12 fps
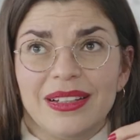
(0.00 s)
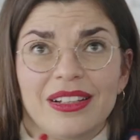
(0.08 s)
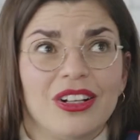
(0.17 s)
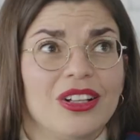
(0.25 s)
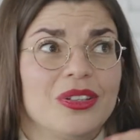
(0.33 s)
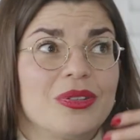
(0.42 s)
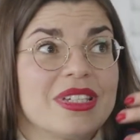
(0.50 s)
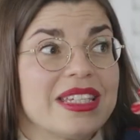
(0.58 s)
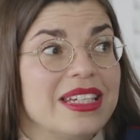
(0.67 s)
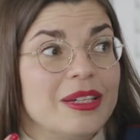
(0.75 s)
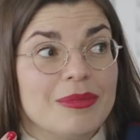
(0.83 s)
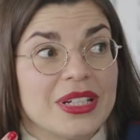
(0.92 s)
colors,
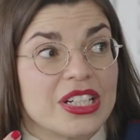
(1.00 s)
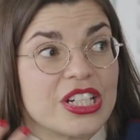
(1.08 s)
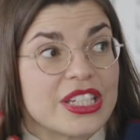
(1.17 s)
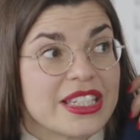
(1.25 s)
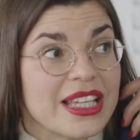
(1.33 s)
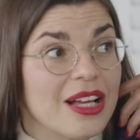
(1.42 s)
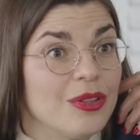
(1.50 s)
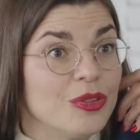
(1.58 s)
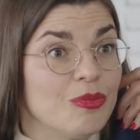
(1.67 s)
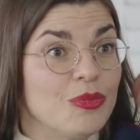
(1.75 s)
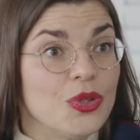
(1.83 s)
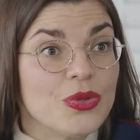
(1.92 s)
image, sound,
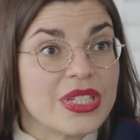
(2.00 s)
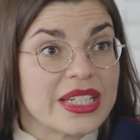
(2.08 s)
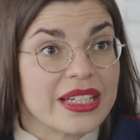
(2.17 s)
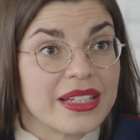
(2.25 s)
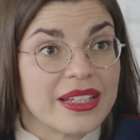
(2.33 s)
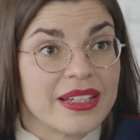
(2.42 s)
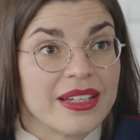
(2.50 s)
music.